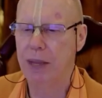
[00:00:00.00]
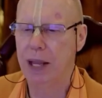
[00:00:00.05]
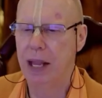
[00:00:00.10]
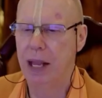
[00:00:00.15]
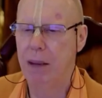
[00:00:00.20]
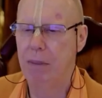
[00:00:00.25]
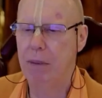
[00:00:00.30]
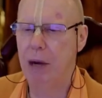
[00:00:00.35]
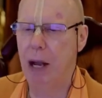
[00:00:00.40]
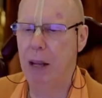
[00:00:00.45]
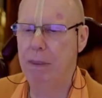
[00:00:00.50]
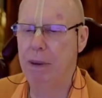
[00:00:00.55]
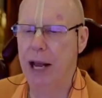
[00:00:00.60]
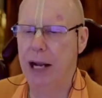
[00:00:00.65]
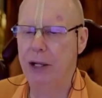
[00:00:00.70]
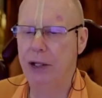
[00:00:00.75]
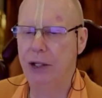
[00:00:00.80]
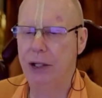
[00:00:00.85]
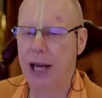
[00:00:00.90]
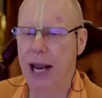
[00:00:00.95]

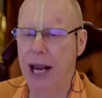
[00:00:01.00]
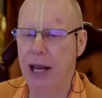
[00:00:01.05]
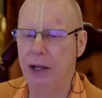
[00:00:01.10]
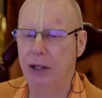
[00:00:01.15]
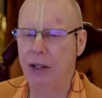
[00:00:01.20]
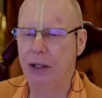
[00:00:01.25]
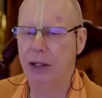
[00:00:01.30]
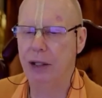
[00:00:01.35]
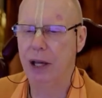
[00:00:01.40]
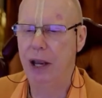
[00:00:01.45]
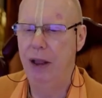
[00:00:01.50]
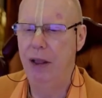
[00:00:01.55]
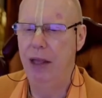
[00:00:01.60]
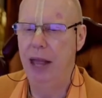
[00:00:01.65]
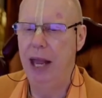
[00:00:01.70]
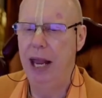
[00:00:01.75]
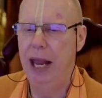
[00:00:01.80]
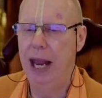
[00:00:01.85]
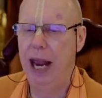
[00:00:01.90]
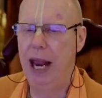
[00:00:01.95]
Prabhupada says,
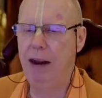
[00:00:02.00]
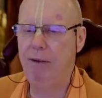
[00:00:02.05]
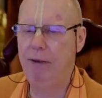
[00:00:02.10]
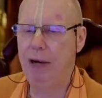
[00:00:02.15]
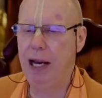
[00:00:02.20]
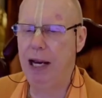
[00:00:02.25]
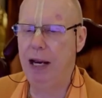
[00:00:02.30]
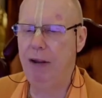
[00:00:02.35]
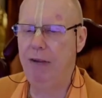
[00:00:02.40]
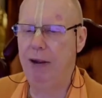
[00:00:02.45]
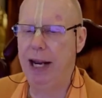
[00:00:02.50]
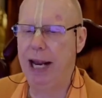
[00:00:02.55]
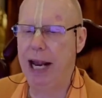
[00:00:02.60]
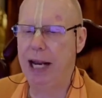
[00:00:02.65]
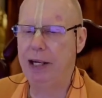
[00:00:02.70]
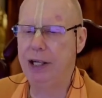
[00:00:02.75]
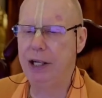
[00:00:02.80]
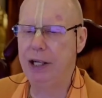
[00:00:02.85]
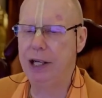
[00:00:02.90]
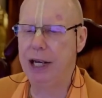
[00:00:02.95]
every living
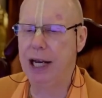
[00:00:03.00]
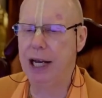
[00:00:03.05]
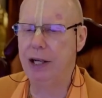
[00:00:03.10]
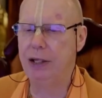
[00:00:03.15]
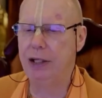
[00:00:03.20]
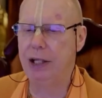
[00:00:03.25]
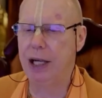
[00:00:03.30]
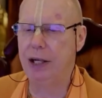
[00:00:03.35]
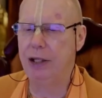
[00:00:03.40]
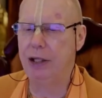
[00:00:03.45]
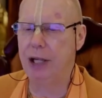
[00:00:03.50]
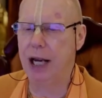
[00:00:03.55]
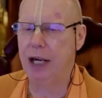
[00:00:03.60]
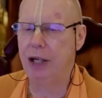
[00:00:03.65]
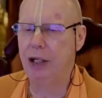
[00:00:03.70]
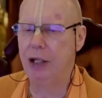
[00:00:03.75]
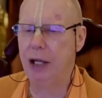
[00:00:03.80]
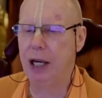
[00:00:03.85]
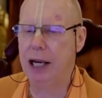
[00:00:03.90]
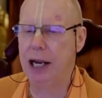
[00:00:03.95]
entity is
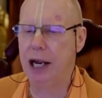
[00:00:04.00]
essentially a